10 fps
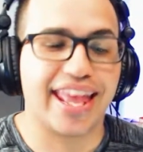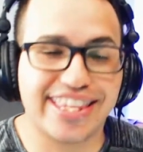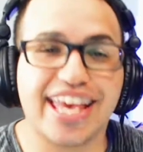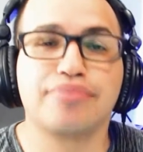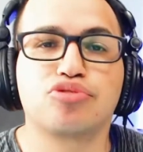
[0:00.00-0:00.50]

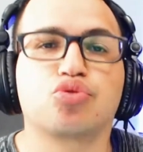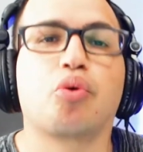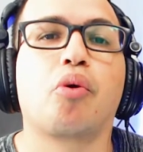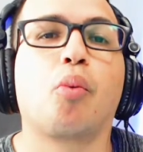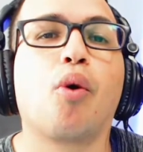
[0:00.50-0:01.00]
James
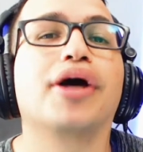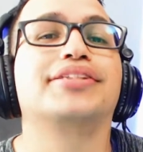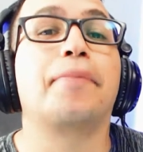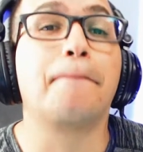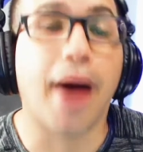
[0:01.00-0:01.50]
Storm
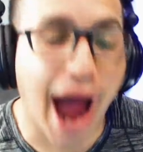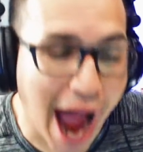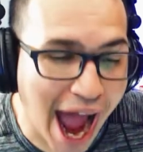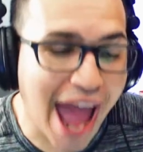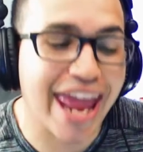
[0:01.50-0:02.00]
was
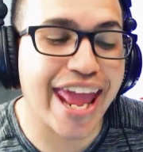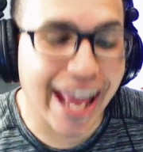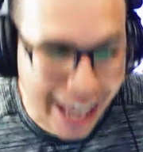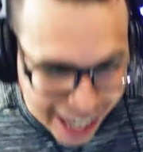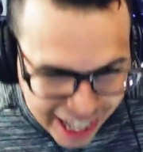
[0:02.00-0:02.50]
high
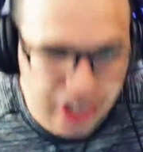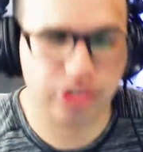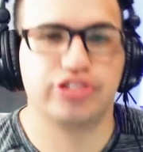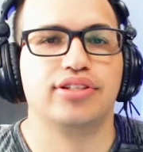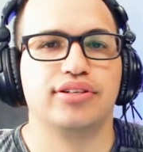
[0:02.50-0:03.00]

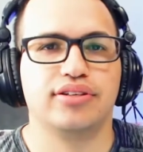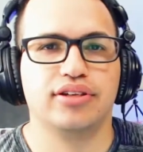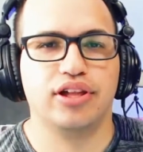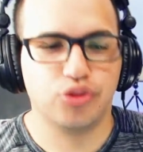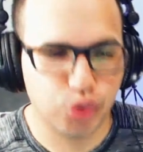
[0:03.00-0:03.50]
energy
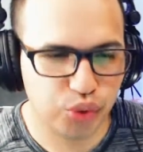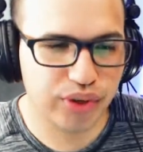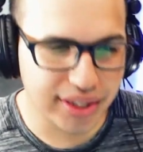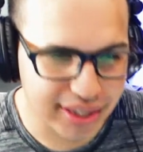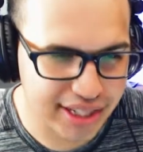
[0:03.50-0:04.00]

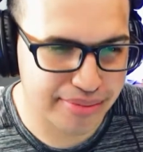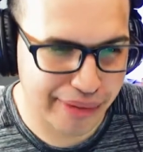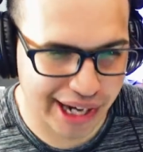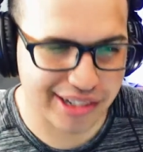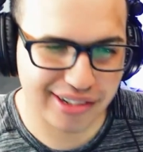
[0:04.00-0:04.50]
during this
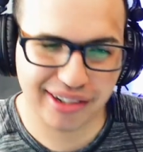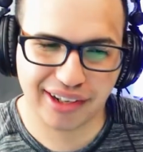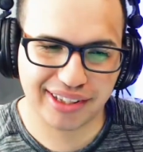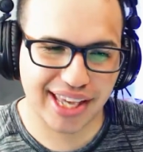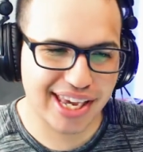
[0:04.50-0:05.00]
match,
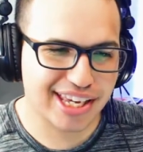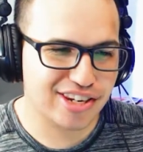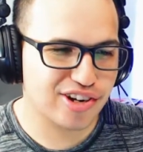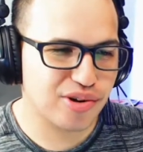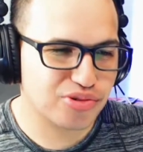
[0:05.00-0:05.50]

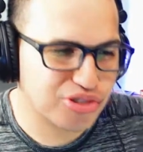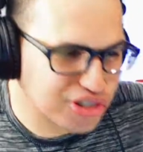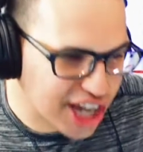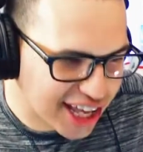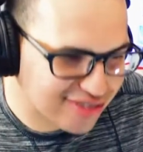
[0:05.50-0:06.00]
taking no
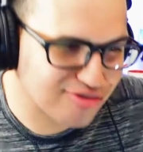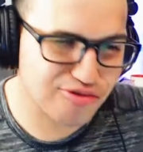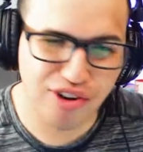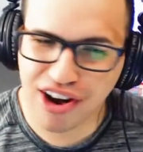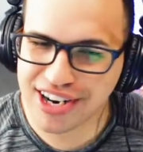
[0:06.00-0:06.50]
shit,
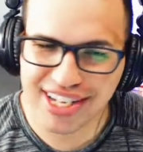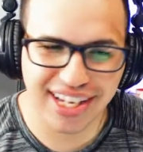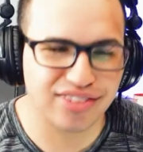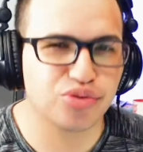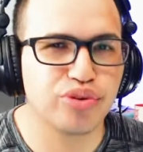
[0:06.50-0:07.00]

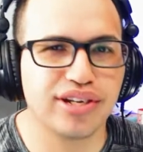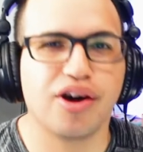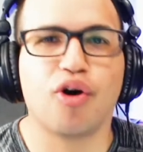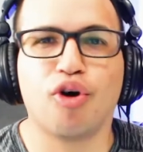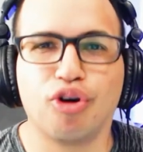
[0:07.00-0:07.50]
running and
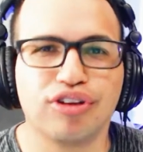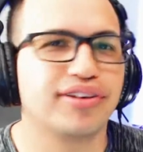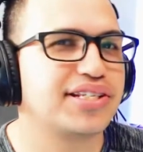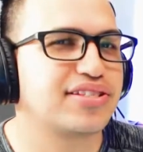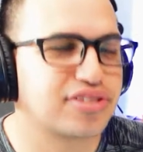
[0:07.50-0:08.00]
doing all of
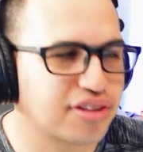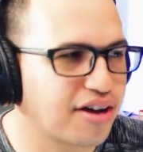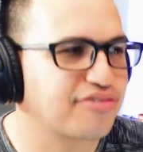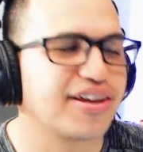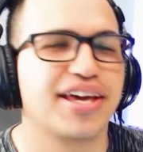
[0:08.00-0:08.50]
his
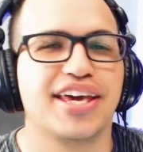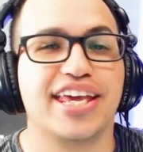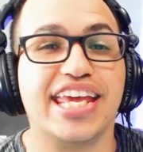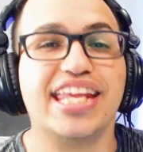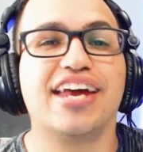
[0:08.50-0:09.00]
stuff
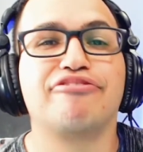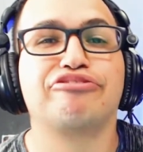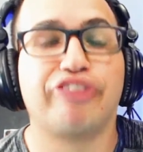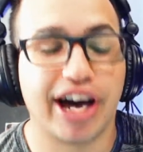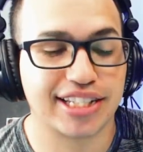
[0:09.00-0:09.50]
in a
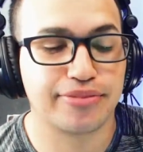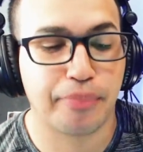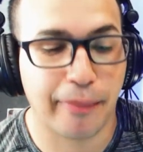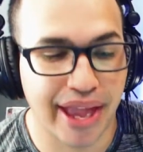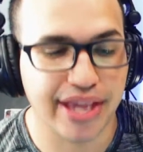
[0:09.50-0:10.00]
fast
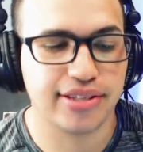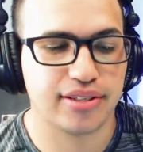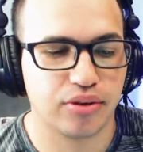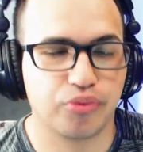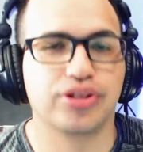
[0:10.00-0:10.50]

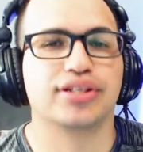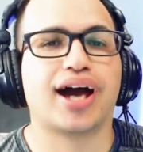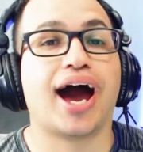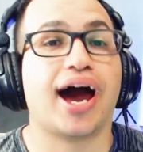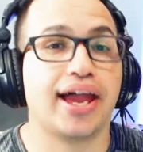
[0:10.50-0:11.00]
pace, which
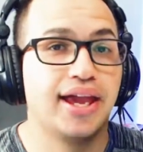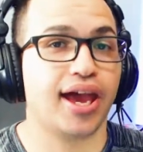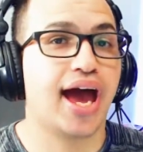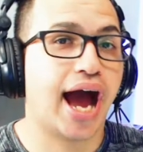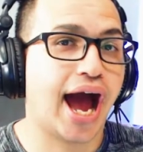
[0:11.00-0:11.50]
I
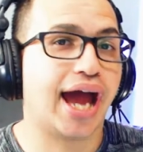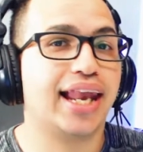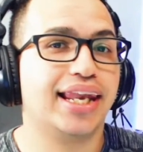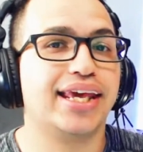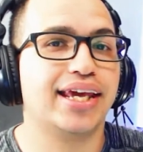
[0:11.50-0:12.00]

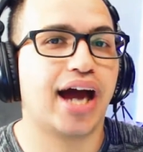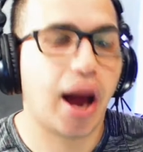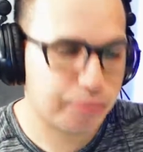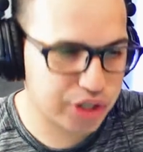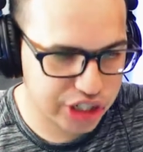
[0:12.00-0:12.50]
highly
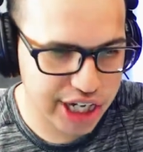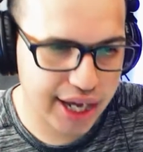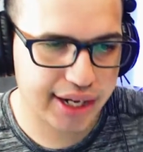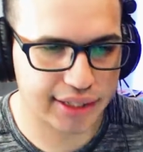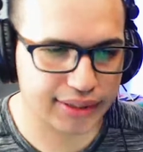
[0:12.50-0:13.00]

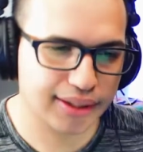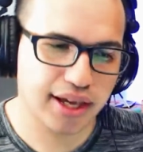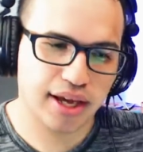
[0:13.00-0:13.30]
appreciated.